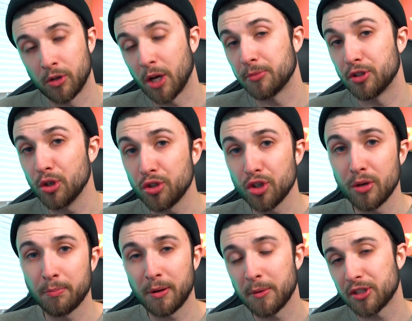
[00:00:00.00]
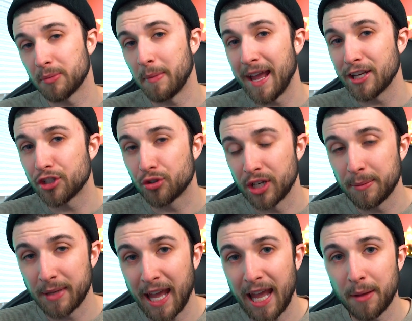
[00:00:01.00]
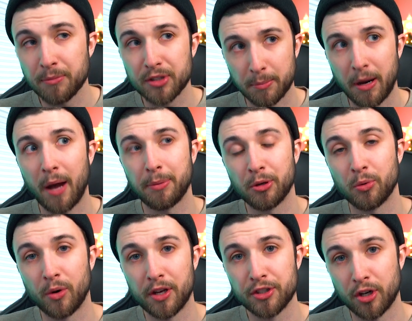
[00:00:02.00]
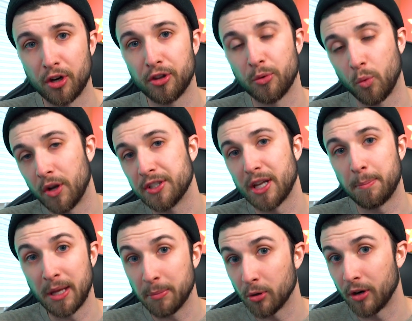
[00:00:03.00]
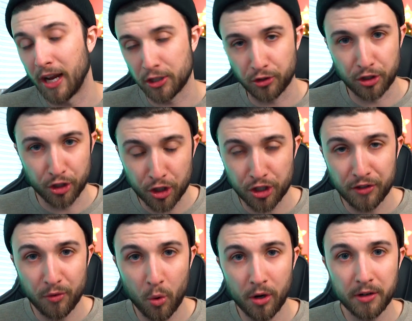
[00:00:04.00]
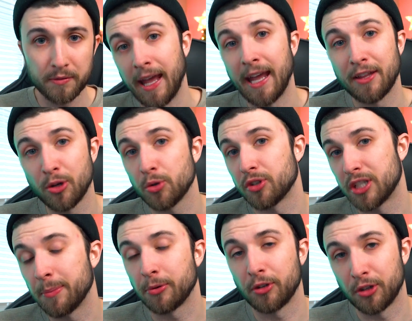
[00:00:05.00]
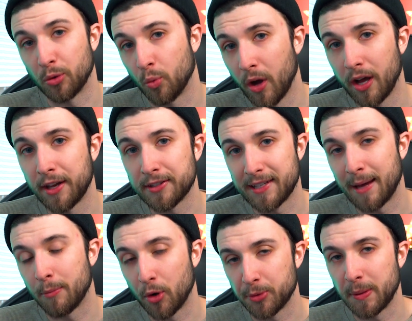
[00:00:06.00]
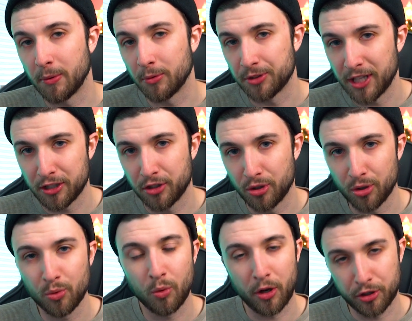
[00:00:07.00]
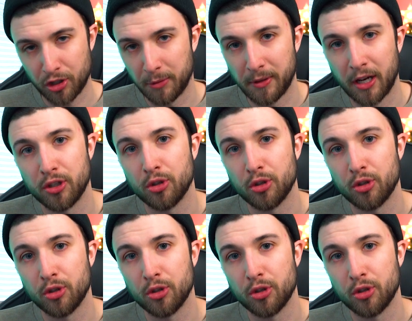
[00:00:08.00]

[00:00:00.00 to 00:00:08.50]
When it comes to YouTube, pretty much the mainstream games, the popular ones are the ones that people are actually searching for, and those are typically the ones that most people will stick to while streaming on